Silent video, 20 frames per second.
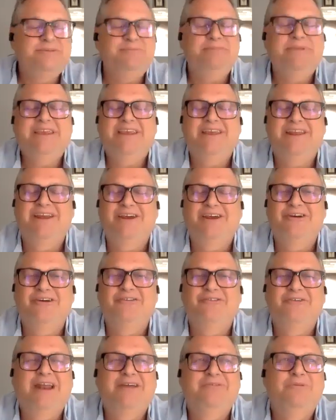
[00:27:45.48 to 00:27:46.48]
used to be,
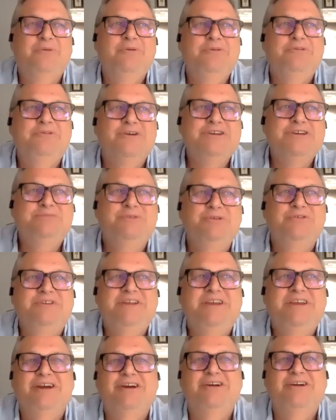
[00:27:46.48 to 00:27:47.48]
when we first
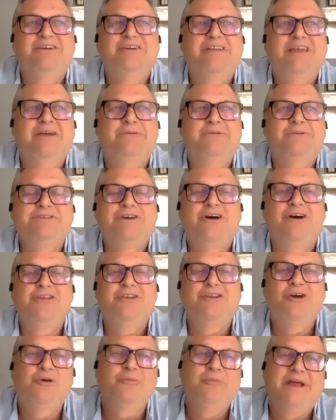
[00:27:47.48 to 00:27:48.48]
moved here, it was
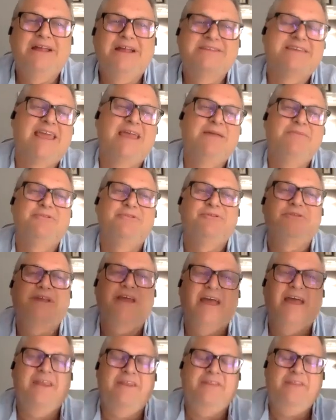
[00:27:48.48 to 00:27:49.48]
all the nomads came
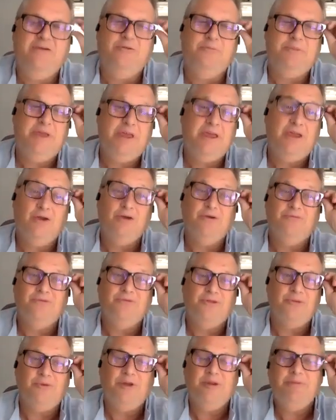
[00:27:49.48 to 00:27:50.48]
through town and they would be here
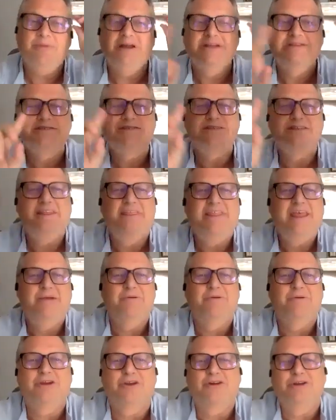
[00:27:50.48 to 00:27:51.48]
for 3 months and then
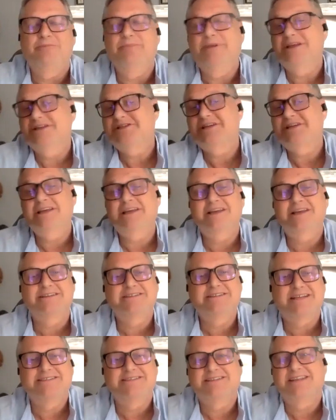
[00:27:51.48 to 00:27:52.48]
they would go to
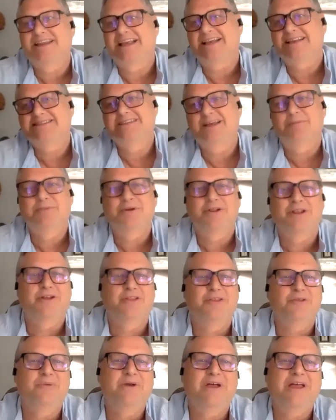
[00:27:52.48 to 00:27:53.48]
Medellin because that's the next step
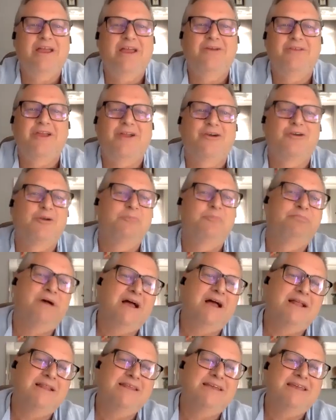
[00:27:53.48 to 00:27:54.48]
along the way, or they go to
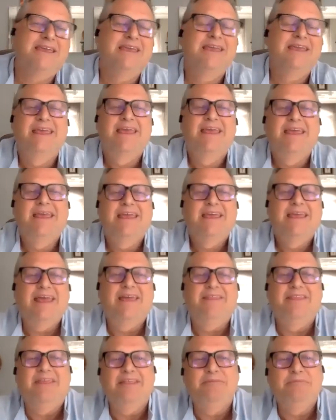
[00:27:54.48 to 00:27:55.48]
Bali.
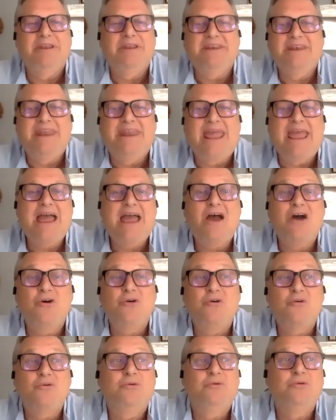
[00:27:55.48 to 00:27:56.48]
But
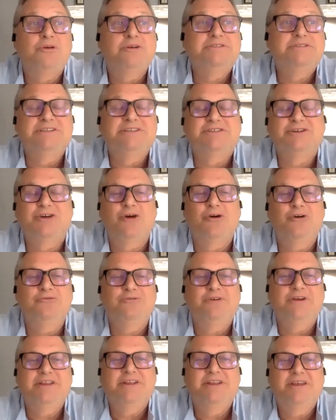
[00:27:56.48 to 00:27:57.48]
now, since
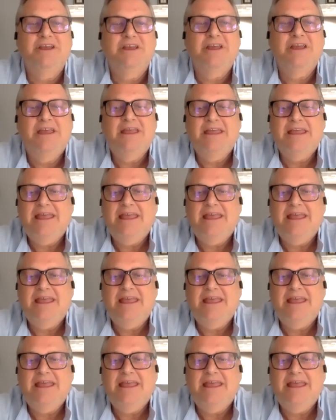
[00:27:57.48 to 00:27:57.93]
COVID,